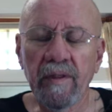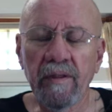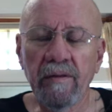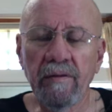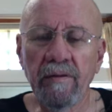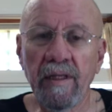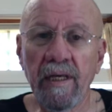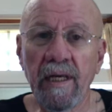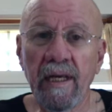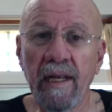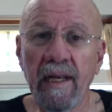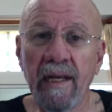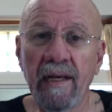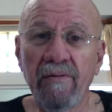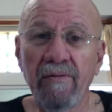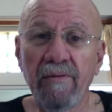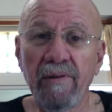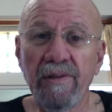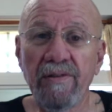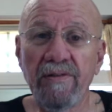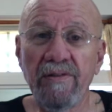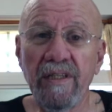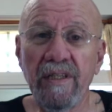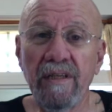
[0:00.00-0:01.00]
that I
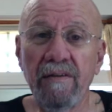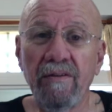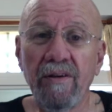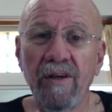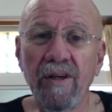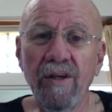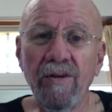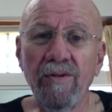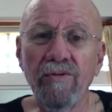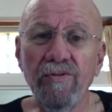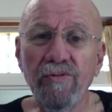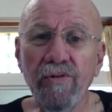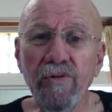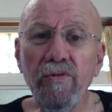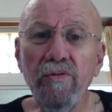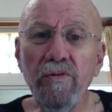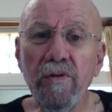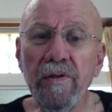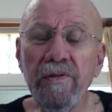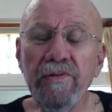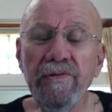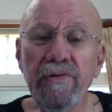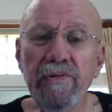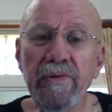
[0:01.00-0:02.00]
receive through
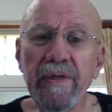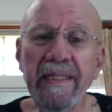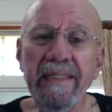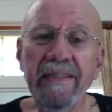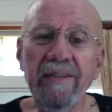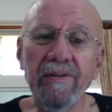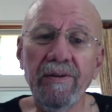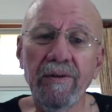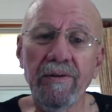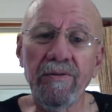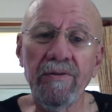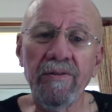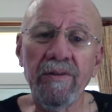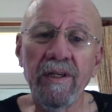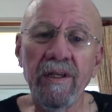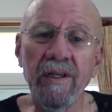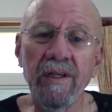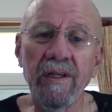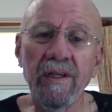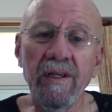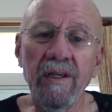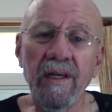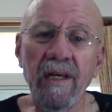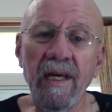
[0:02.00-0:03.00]
neutrinos.
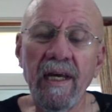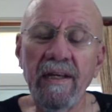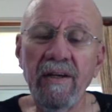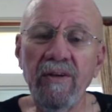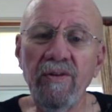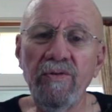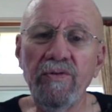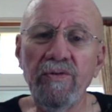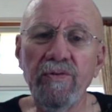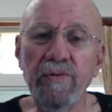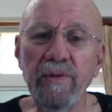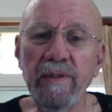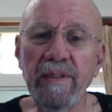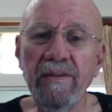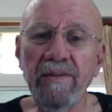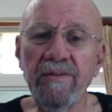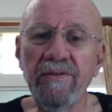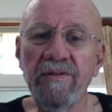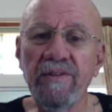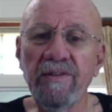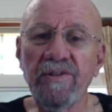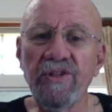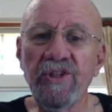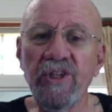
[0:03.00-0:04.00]
And
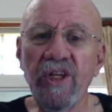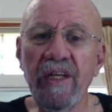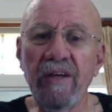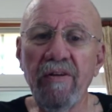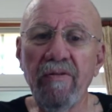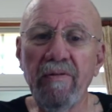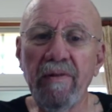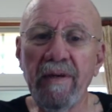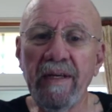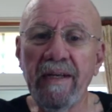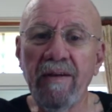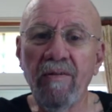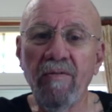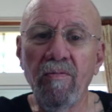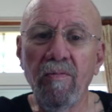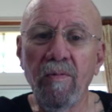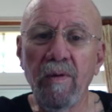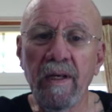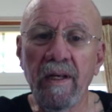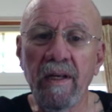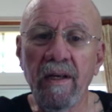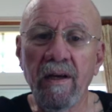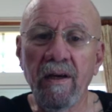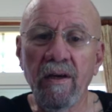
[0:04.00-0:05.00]
neutrinos are generated
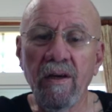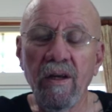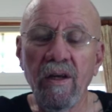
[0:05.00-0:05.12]
when a